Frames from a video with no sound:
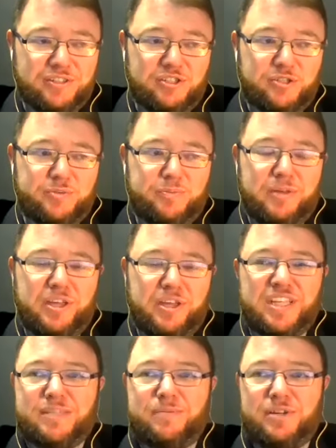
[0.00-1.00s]
and
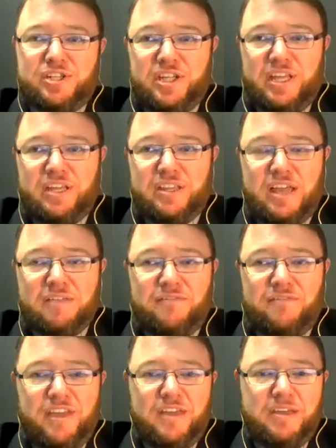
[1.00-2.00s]
especially in the
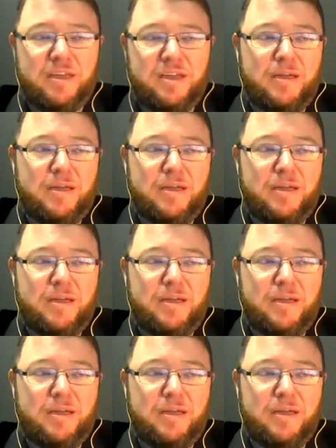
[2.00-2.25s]
unfair